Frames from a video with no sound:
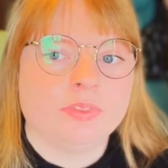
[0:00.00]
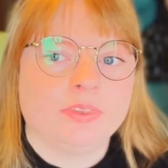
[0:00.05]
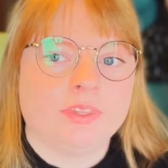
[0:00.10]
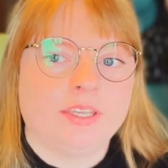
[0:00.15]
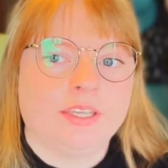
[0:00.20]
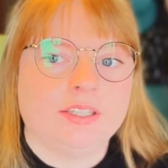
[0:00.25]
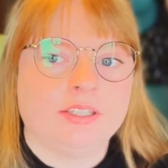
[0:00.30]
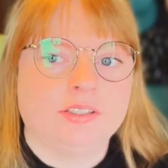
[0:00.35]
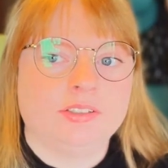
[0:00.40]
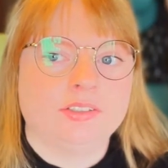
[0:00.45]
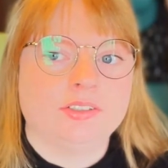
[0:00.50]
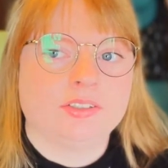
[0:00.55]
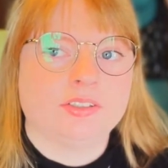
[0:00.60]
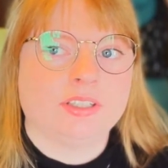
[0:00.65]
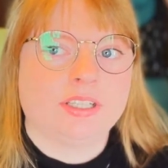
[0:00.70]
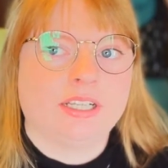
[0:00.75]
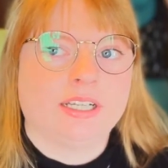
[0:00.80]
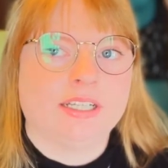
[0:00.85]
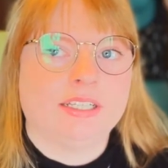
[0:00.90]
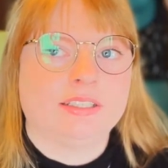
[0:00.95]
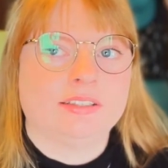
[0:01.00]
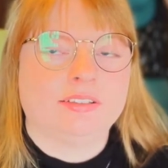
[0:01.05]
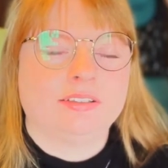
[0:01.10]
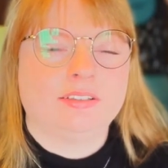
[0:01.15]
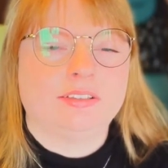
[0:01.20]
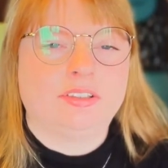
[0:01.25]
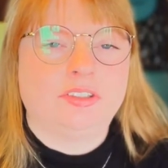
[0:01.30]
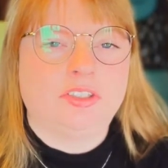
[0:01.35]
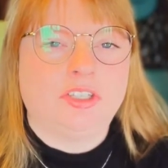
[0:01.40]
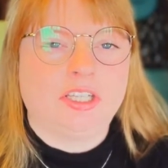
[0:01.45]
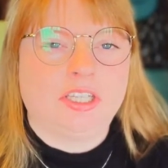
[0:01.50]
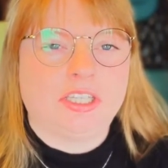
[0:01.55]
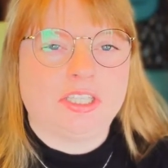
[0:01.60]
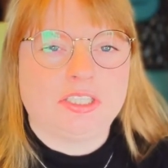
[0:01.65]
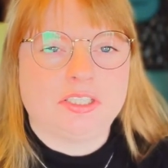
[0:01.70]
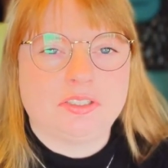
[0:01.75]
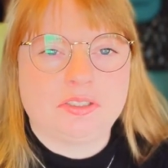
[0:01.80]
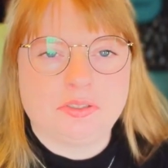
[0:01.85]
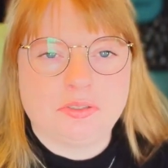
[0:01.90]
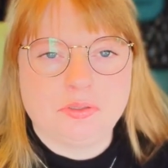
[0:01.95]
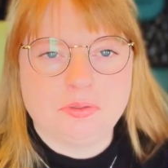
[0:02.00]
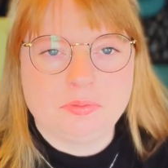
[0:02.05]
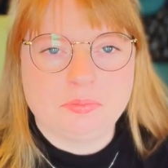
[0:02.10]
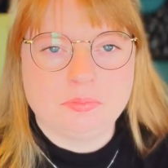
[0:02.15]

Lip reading: and you just like kind of stick it